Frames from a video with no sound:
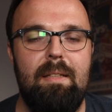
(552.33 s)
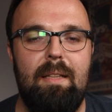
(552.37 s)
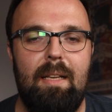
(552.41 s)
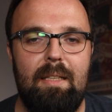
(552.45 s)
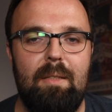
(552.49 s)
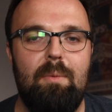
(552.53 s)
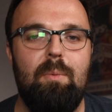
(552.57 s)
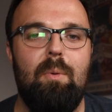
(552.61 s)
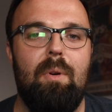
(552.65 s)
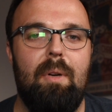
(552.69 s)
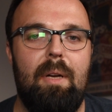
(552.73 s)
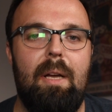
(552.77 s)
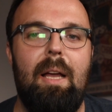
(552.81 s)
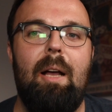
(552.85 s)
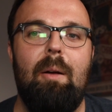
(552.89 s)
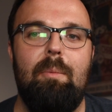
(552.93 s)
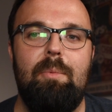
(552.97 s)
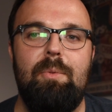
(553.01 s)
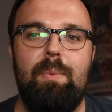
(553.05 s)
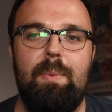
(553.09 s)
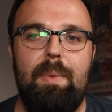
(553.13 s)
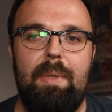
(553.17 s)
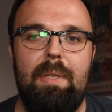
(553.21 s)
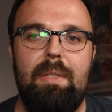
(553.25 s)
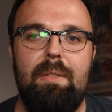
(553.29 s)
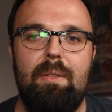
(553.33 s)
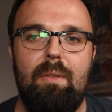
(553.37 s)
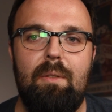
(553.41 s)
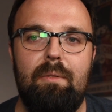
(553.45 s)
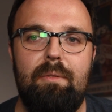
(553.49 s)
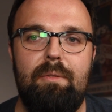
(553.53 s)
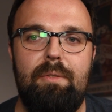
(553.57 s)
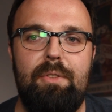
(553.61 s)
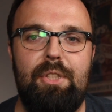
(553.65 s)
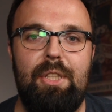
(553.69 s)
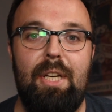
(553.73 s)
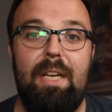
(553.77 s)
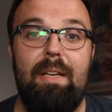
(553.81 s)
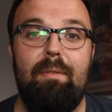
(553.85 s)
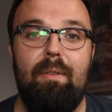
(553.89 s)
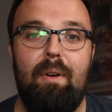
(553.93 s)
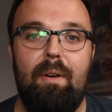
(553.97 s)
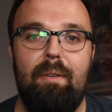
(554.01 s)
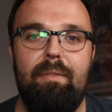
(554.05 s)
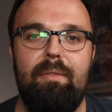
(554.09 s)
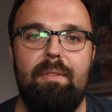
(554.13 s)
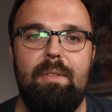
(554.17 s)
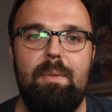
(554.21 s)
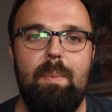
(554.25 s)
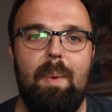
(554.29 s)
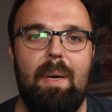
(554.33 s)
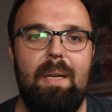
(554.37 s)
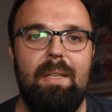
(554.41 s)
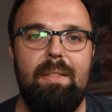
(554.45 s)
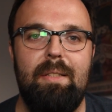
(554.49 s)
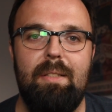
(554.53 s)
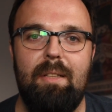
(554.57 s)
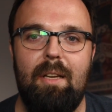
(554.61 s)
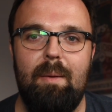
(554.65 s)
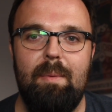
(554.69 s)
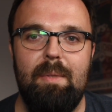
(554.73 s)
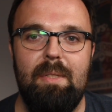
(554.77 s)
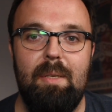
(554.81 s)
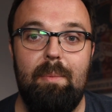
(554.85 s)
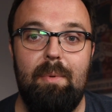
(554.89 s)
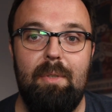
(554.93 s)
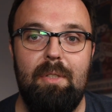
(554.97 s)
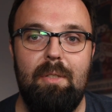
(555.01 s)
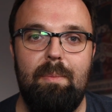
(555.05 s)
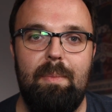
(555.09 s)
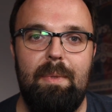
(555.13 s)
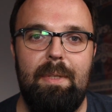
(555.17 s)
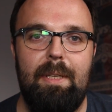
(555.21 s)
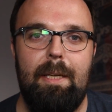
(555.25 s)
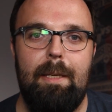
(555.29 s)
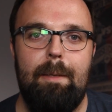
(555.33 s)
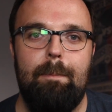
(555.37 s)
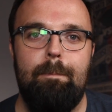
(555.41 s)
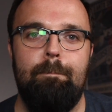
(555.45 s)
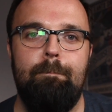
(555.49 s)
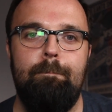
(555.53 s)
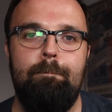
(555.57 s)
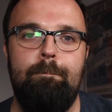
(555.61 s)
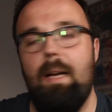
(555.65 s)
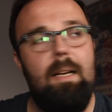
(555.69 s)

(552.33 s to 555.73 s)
that's what helps me sort of shave off as much time as I possibly can.